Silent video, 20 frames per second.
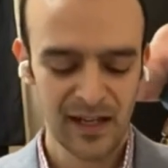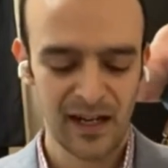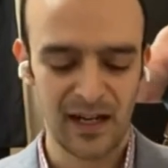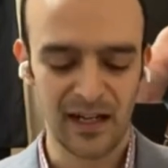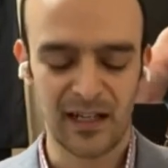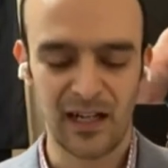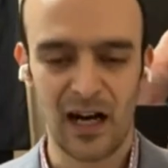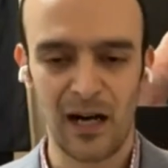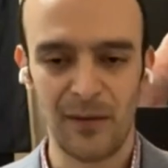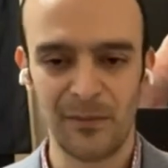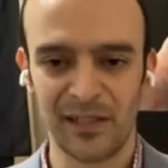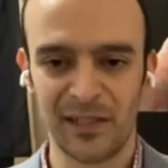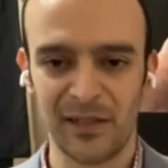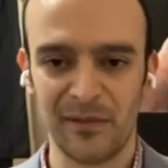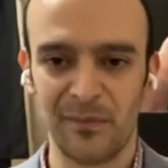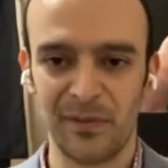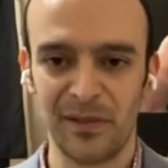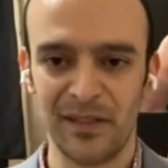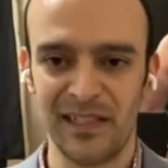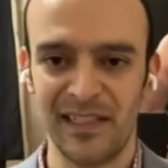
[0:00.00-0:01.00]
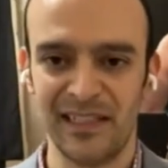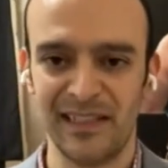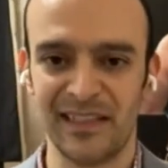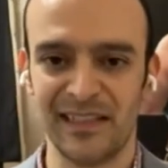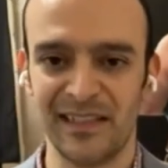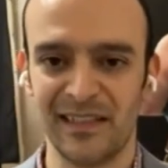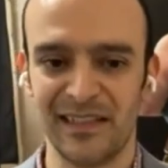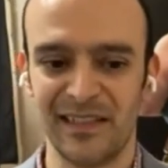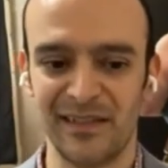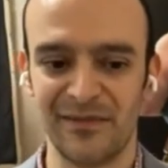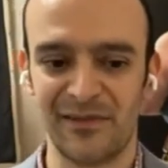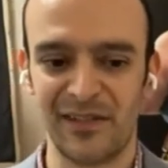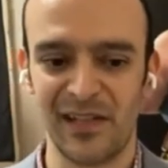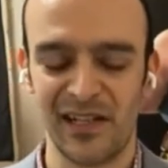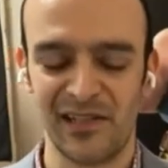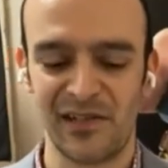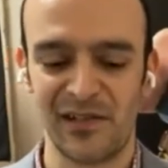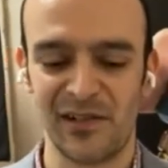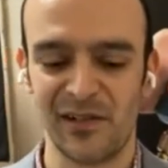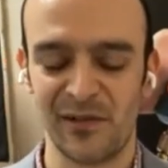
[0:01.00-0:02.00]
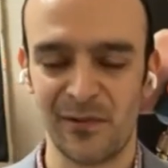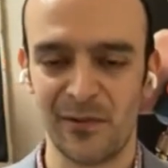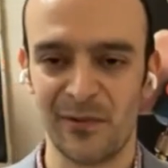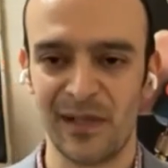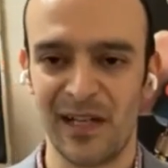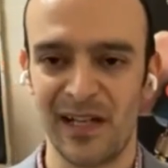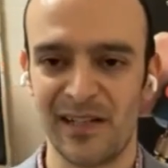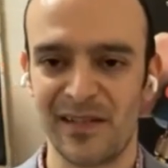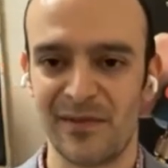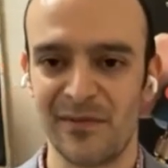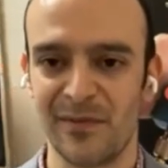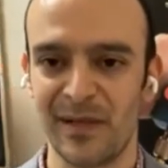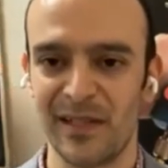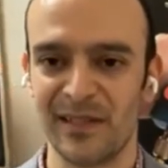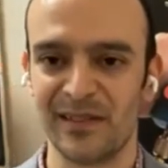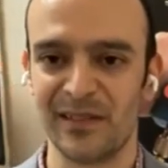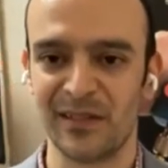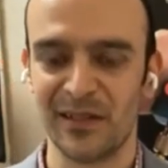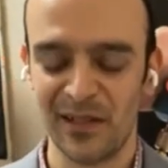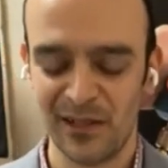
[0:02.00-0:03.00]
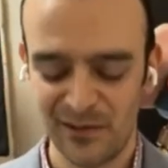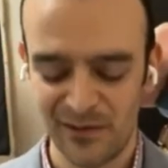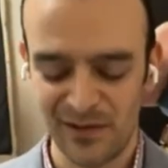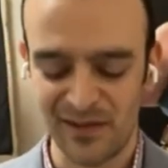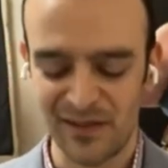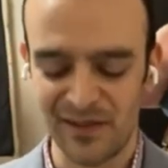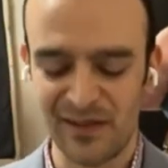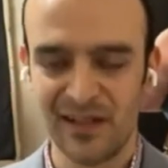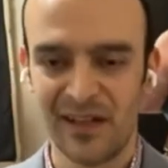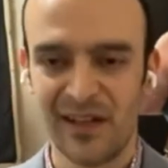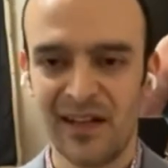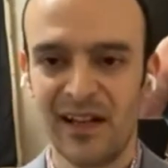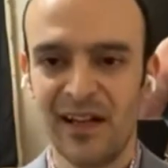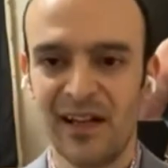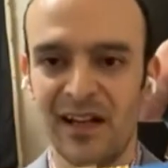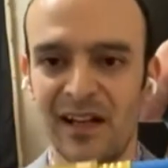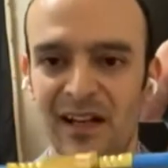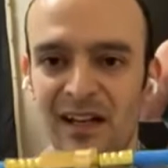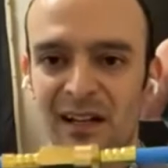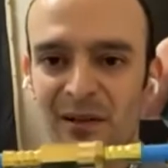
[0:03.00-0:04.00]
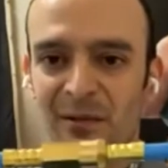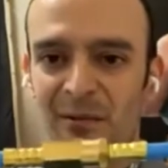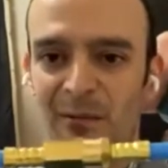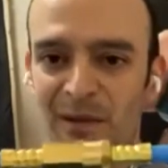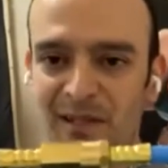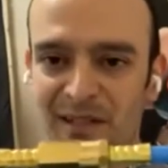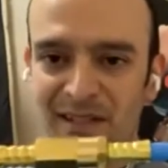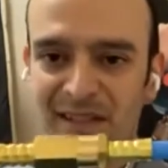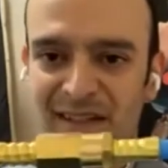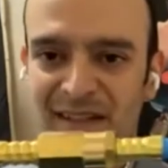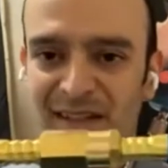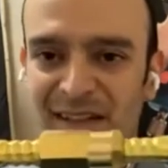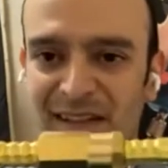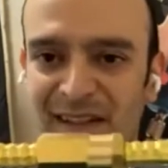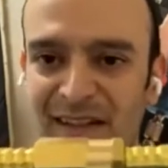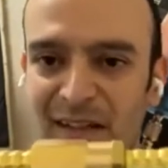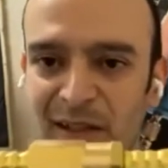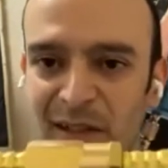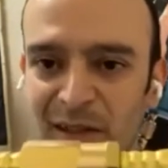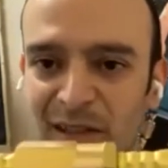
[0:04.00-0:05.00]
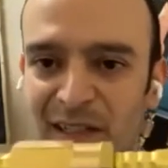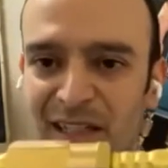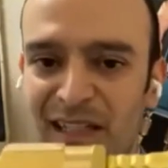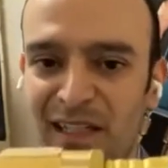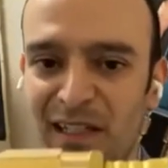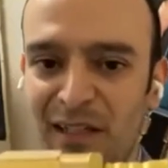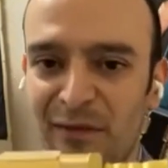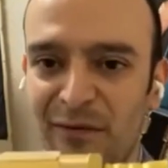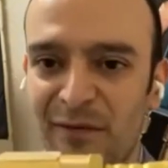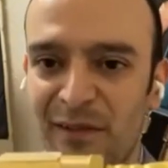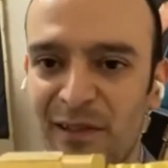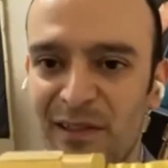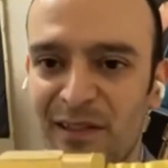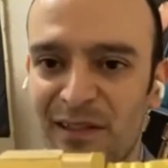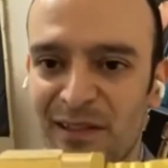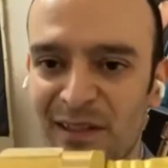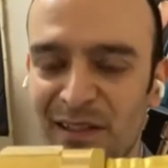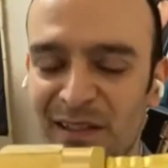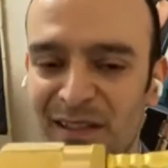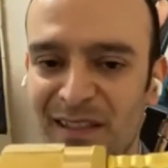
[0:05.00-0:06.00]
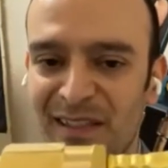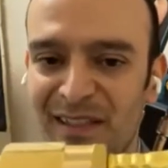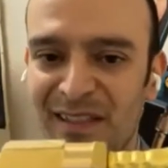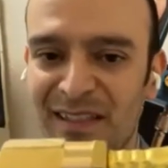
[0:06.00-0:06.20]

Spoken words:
A common complaint of testers when we asked them about their hoses was their leaking filter